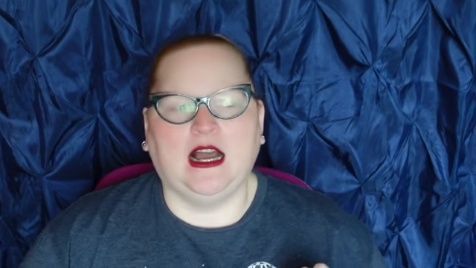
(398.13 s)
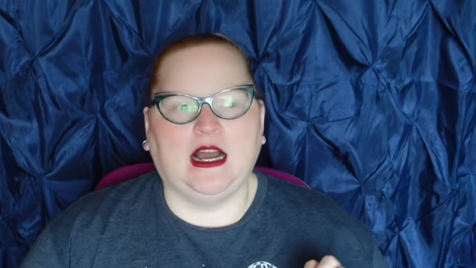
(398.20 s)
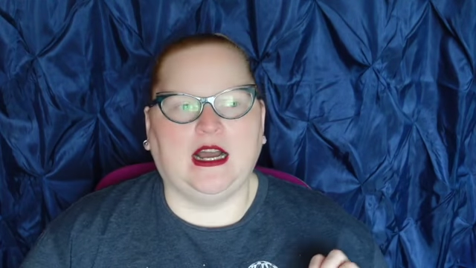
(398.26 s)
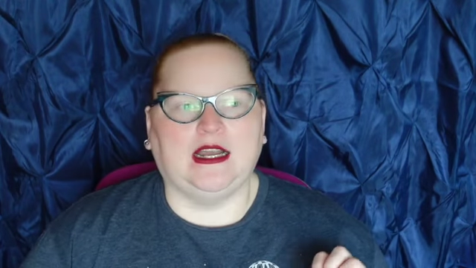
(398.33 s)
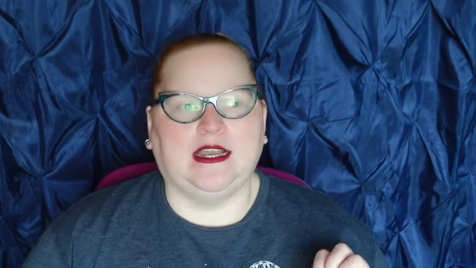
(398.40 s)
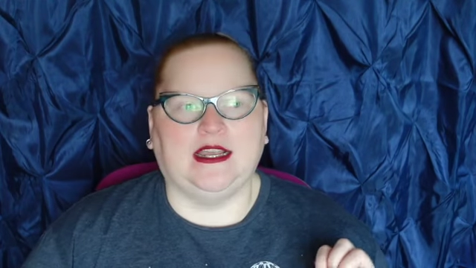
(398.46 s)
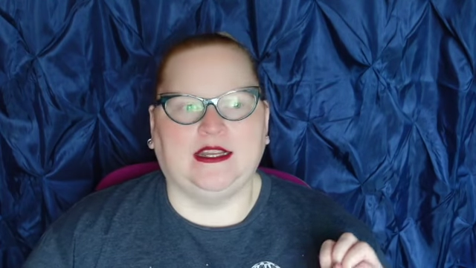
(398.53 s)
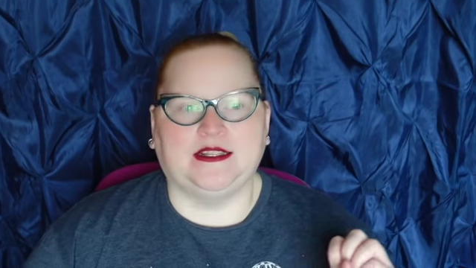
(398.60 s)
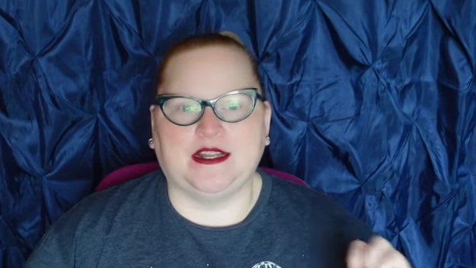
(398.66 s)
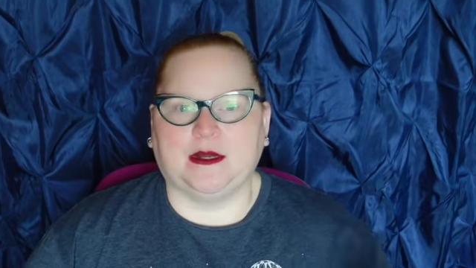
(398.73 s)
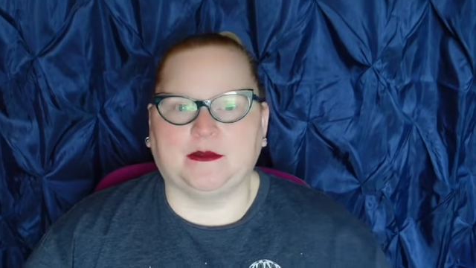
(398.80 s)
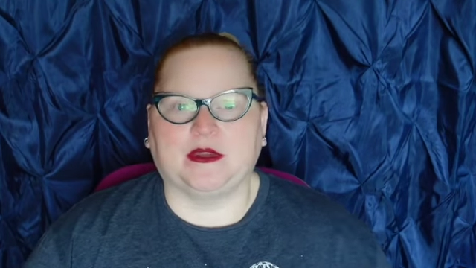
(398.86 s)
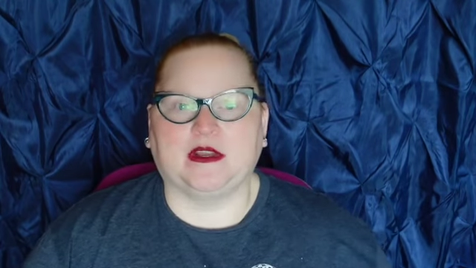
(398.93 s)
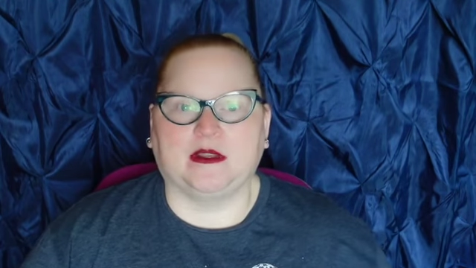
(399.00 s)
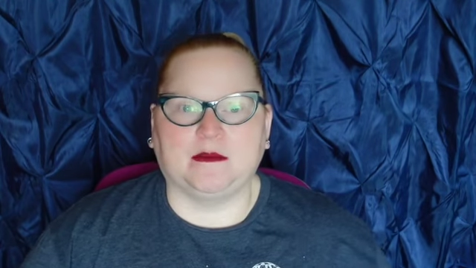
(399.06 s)
And
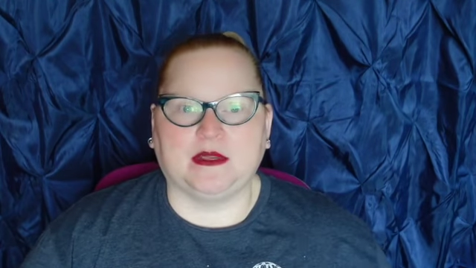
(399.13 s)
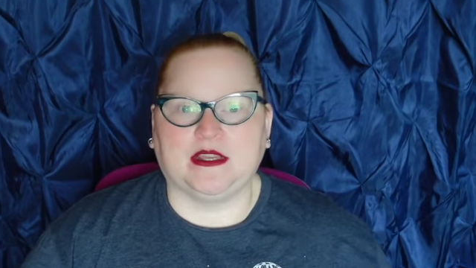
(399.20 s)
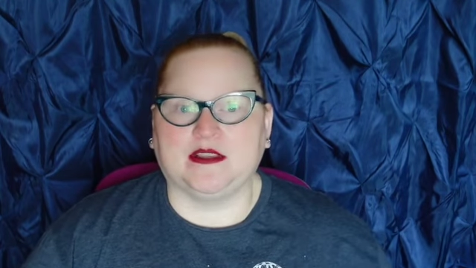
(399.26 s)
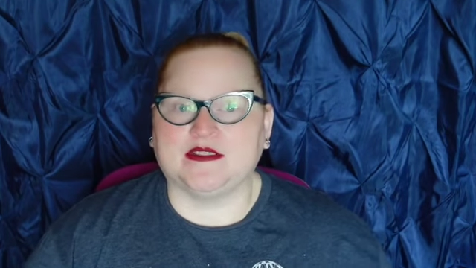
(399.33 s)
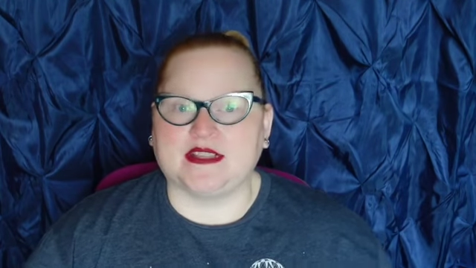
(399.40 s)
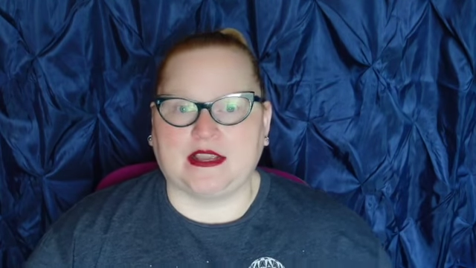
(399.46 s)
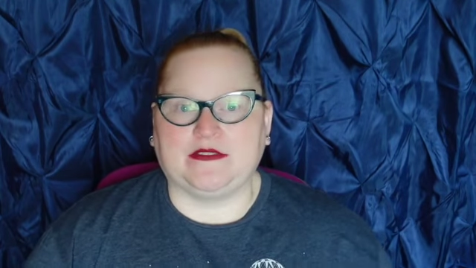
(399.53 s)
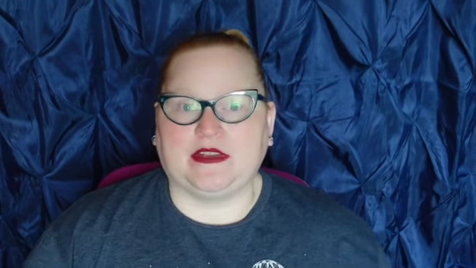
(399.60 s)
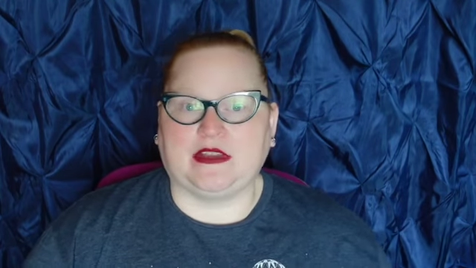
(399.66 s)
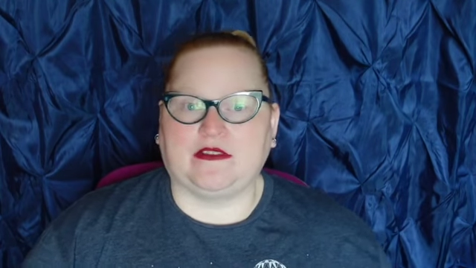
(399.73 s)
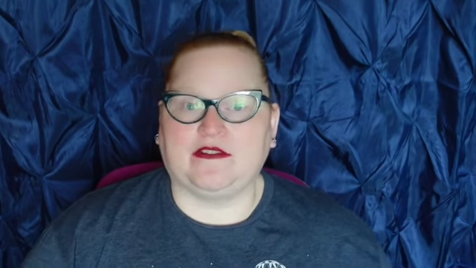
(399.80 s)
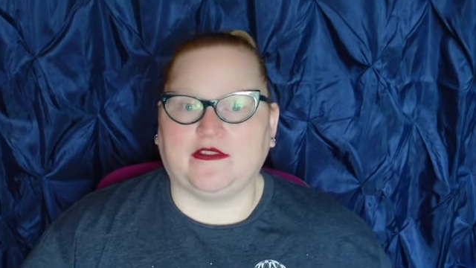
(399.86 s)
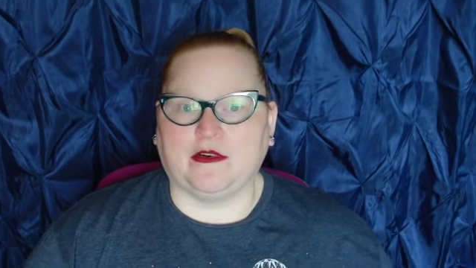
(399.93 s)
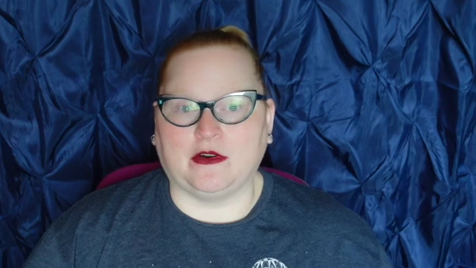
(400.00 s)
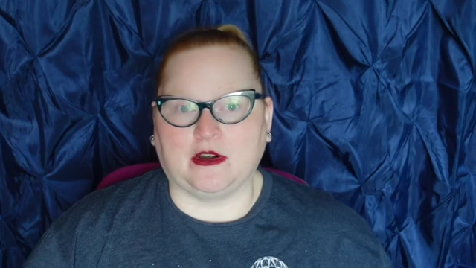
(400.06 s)
I'm going to be saving
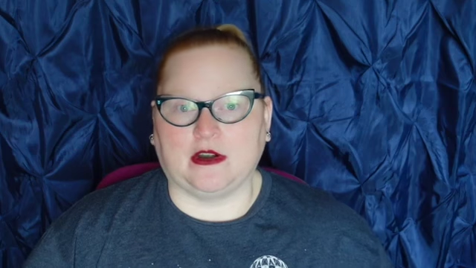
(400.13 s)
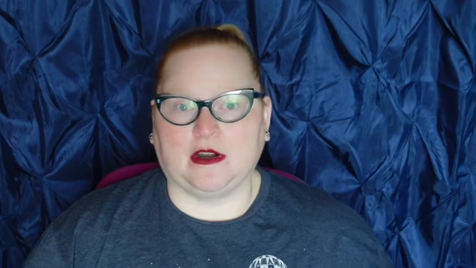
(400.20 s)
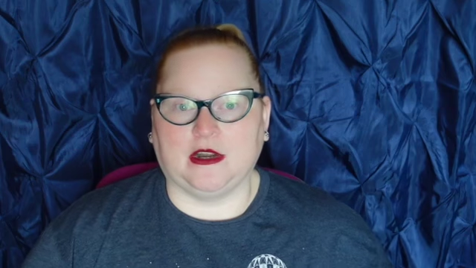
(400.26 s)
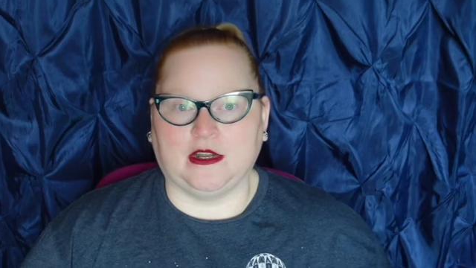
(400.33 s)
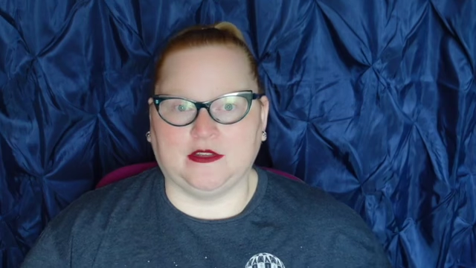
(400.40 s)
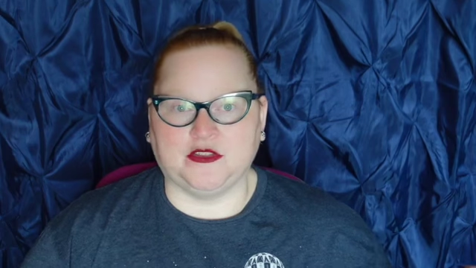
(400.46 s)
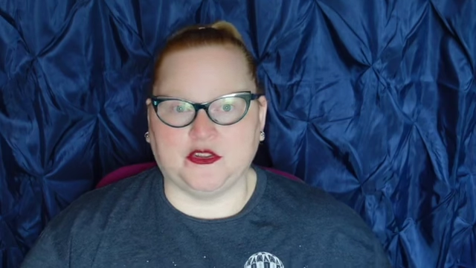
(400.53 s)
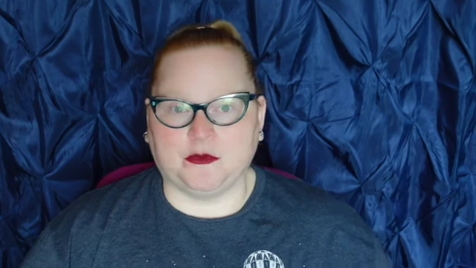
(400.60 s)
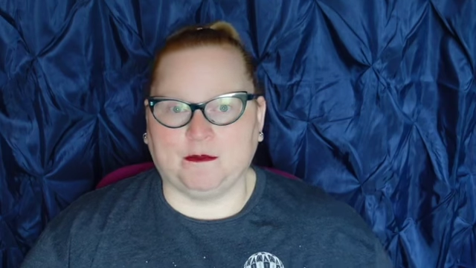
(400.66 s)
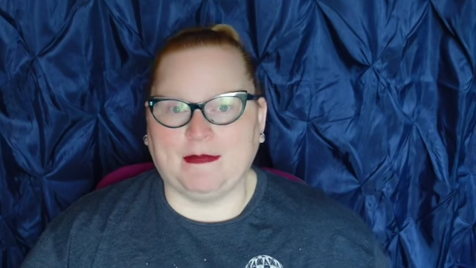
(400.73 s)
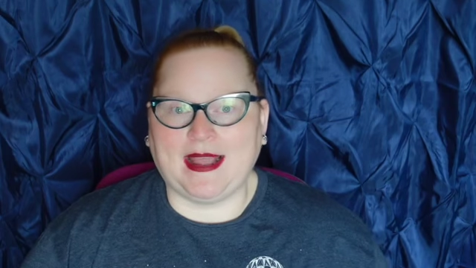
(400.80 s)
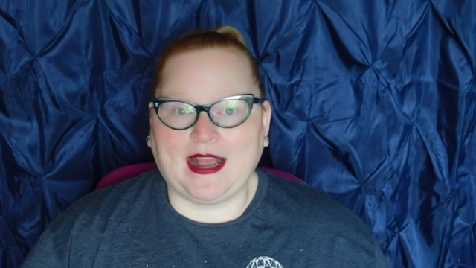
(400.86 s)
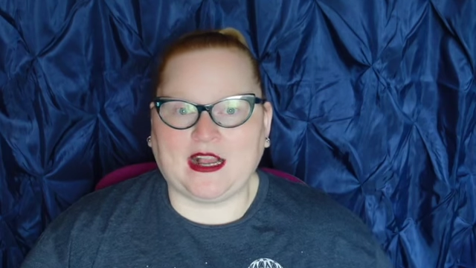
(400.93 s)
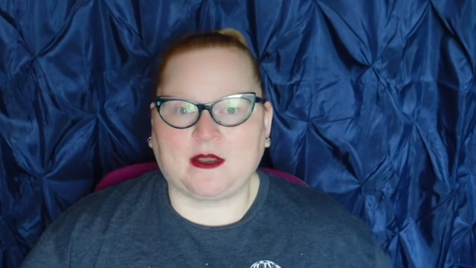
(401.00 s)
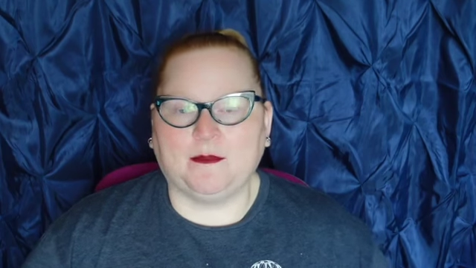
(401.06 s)
for a new
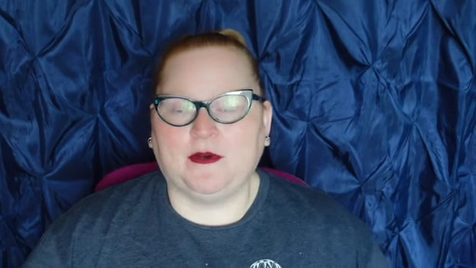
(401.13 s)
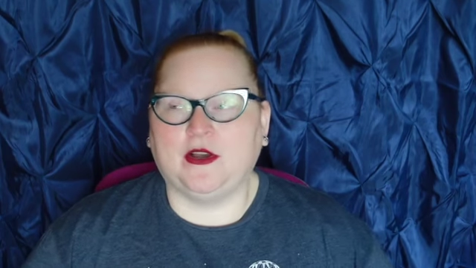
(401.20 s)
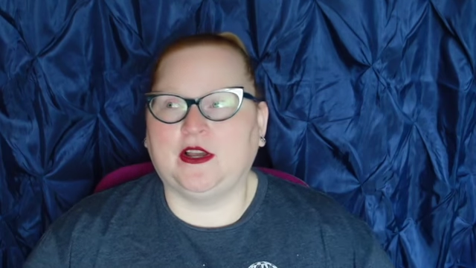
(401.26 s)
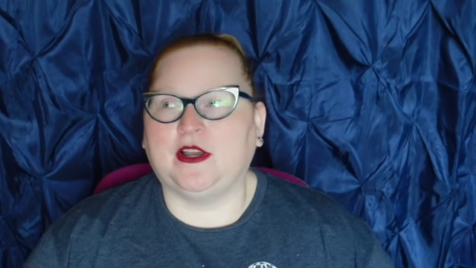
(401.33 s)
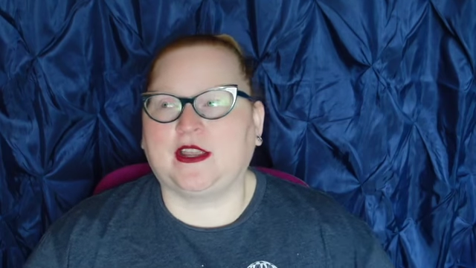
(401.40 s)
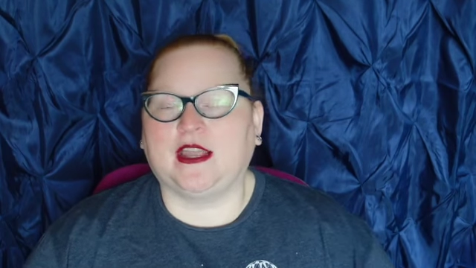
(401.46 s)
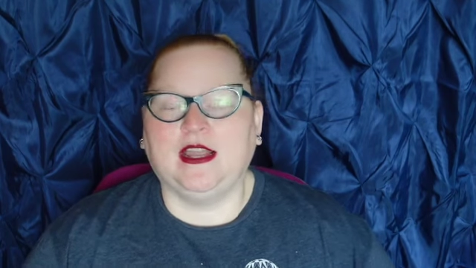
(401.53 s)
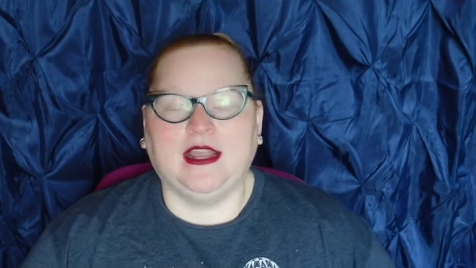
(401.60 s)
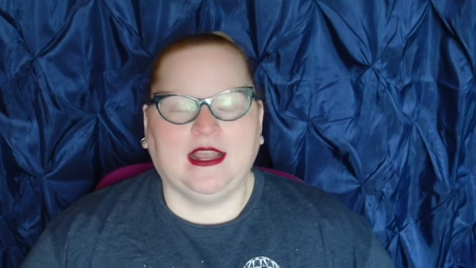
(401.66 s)
MacBook